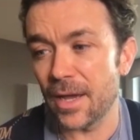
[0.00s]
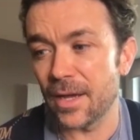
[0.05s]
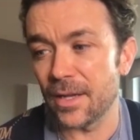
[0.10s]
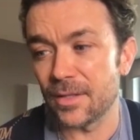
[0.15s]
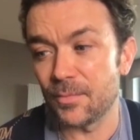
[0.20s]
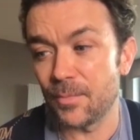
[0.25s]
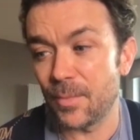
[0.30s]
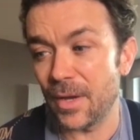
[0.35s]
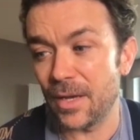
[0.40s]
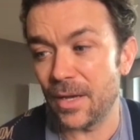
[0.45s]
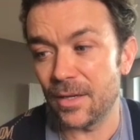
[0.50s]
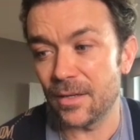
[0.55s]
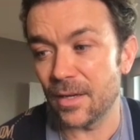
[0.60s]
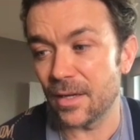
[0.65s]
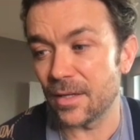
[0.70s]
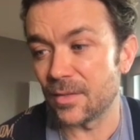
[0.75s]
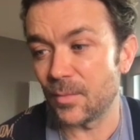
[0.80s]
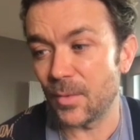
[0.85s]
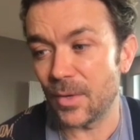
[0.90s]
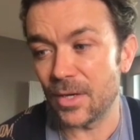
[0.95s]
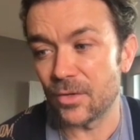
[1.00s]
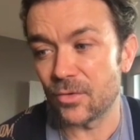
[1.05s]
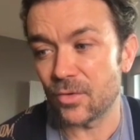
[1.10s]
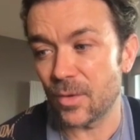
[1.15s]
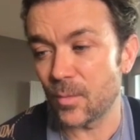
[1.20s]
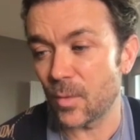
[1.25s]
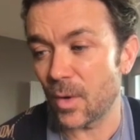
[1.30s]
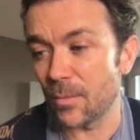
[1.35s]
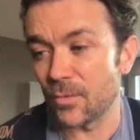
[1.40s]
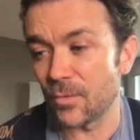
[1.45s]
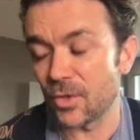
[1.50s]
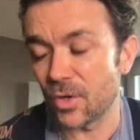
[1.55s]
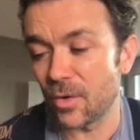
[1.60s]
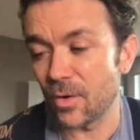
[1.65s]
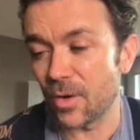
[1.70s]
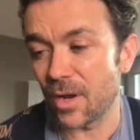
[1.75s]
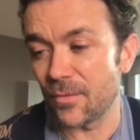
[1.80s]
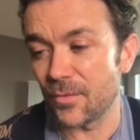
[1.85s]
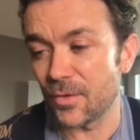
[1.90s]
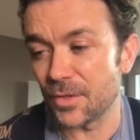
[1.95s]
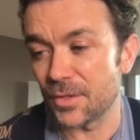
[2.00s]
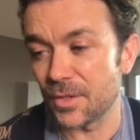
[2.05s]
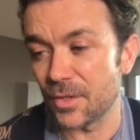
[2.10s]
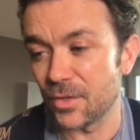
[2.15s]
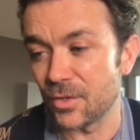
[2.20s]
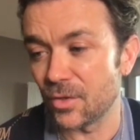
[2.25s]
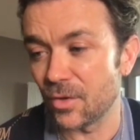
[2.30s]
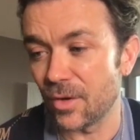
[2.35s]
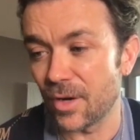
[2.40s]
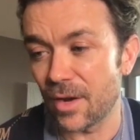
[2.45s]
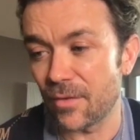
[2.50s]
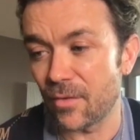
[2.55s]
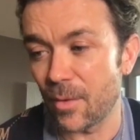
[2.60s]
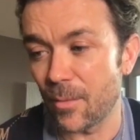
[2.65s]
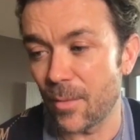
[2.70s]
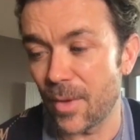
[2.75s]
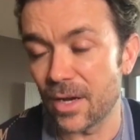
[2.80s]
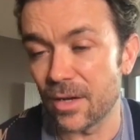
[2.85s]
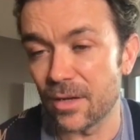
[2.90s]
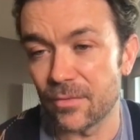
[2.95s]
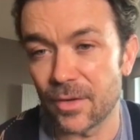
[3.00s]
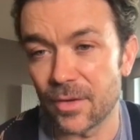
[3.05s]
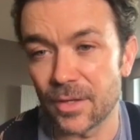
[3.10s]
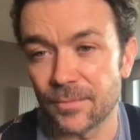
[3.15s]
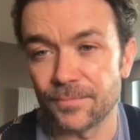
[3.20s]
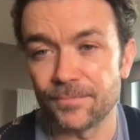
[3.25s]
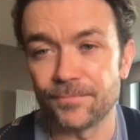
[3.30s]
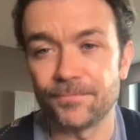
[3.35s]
it's been a dream come true, and I've just enjoyed every minute of it.